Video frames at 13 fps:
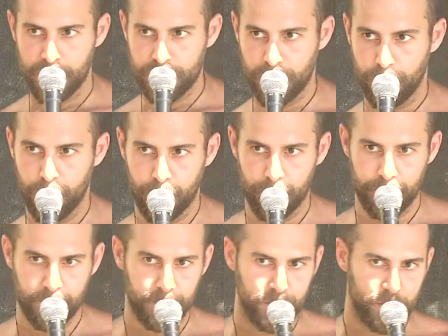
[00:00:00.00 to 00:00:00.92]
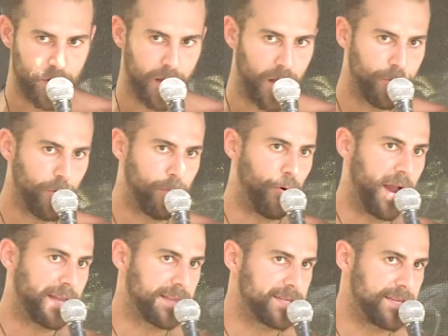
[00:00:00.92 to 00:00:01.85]
So to help you
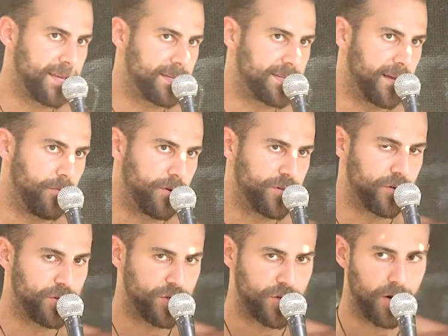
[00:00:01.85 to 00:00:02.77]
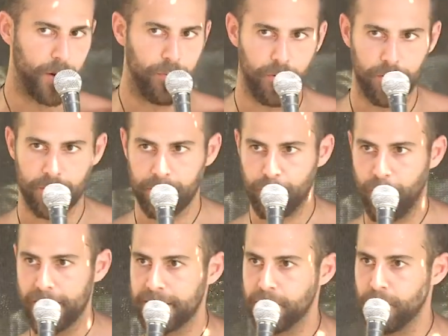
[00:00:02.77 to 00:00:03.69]
practice this, I want to share just a couple
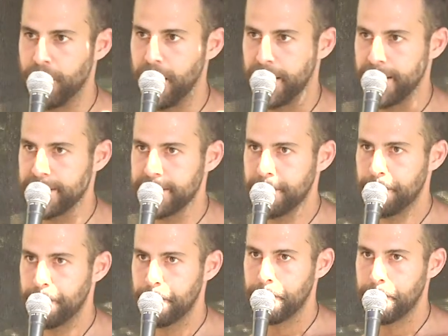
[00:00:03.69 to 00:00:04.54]
practical nuggets.